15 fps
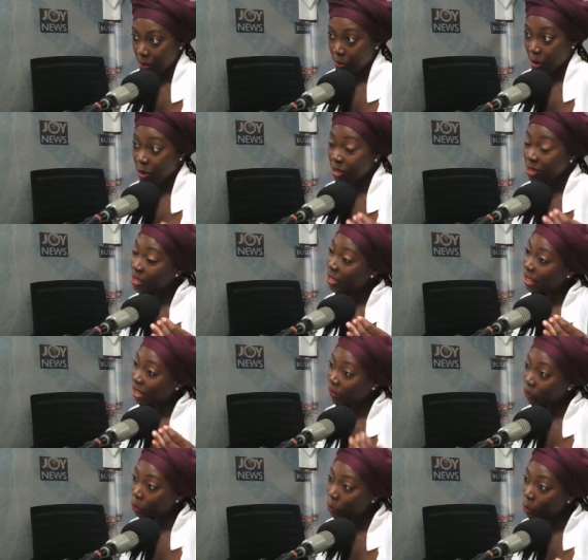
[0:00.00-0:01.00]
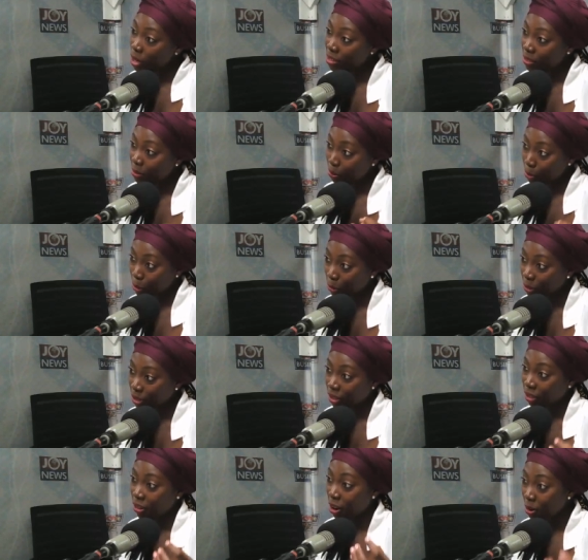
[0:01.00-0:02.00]
Because if you want to build
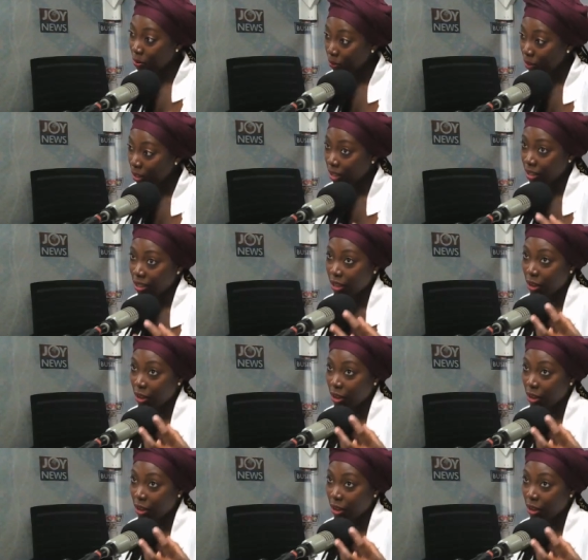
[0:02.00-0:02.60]
a, com- uh,